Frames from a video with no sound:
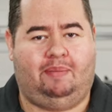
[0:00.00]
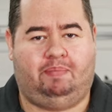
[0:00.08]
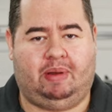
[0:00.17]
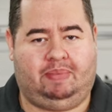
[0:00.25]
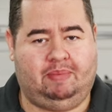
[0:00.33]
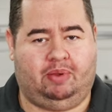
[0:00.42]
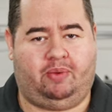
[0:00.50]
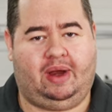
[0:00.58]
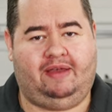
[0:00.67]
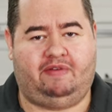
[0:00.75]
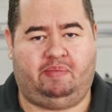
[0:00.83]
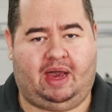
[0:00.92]
but people
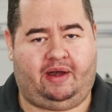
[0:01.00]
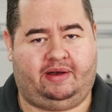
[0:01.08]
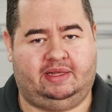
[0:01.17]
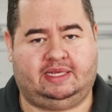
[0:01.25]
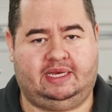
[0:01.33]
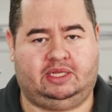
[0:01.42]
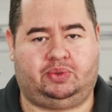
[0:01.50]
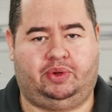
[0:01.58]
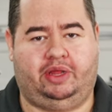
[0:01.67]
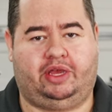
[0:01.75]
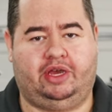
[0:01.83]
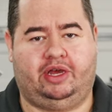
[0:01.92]
rave about it and say it's
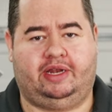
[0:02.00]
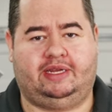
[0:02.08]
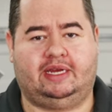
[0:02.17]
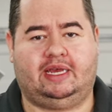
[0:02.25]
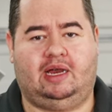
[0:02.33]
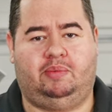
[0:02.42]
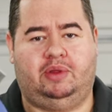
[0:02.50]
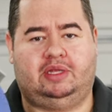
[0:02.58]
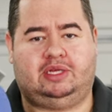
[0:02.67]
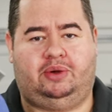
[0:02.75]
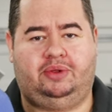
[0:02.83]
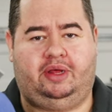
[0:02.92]
really good. It did come with
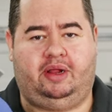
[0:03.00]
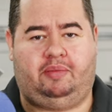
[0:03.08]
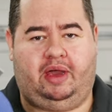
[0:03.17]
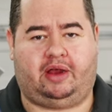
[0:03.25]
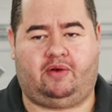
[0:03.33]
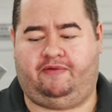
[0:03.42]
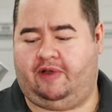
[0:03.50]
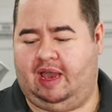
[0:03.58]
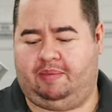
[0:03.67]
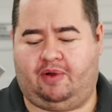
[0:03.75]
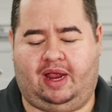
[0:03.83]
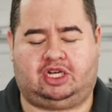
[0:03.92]
its own little
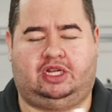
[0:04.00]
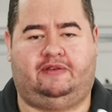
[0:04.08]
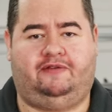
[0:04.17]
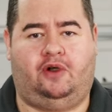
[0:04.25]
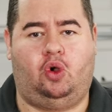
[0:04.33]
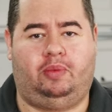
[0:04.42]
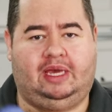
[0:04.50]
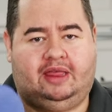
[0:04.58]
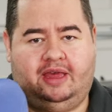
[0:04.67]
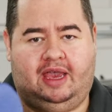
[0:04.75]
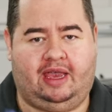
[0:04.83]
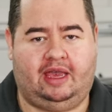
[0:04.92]
microfiber, actually foamy
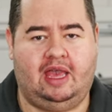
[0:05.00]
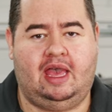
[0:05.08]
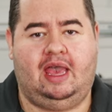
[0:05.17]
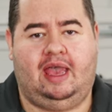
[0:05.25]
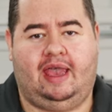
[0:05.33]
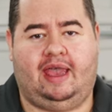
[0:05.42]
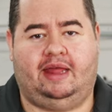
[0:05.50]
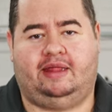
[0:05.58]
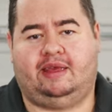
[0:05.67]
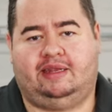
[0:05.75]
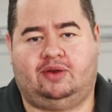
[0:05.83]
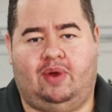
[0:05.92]
thing, and
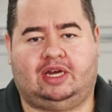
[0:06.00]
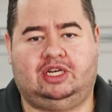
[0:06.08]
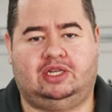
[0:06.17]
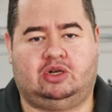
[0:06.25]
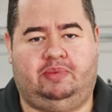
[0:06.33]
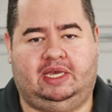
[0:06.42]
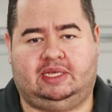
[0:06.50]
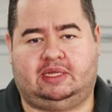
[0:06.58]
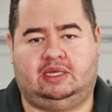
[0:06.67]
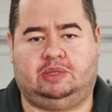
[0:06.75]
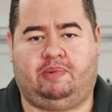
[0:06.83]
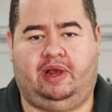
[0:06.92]
the directions are
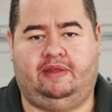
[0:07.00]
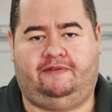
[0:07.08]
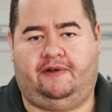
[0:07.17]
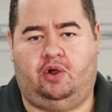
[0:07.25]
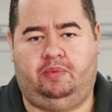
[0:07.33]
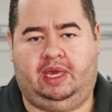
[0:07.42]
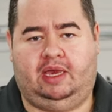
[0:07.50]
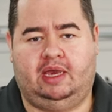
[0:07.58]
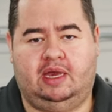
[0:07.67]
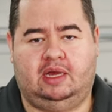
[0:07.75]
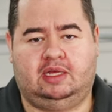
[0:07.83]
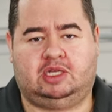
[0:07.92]
basically spray the foamy,
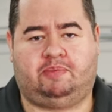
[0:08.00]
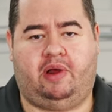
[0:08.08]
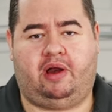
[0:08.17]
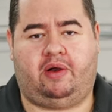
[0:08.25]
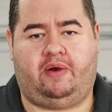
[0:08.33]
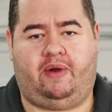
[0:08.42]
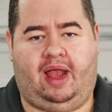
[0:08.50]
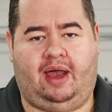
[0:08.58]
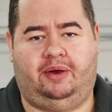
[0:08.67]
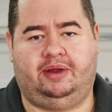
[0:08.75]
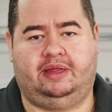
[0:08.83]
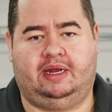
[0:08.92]
spread it
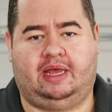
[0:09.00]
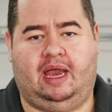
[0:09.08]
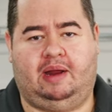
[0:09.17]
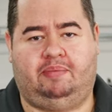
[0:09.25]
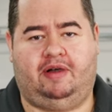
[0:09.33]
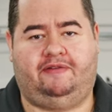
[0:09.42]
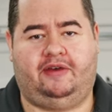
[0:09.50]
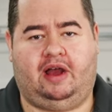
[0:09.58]
around, and then kind of buff it